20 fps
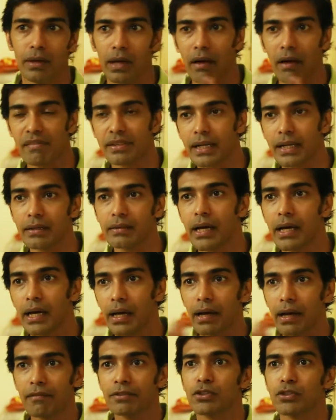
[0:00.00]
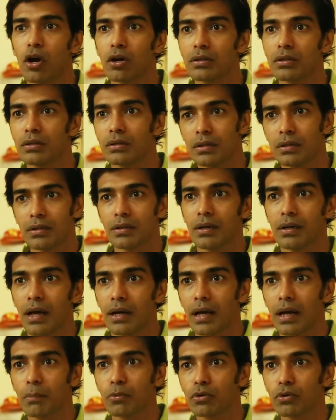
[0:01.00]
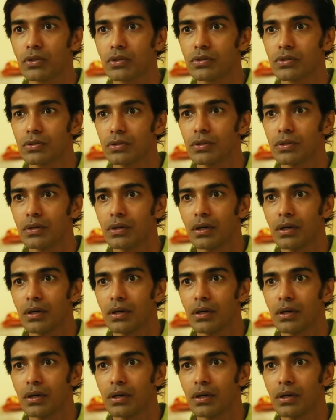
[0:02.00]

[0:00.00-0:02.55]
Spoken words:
I've written, I've shot, I come to this.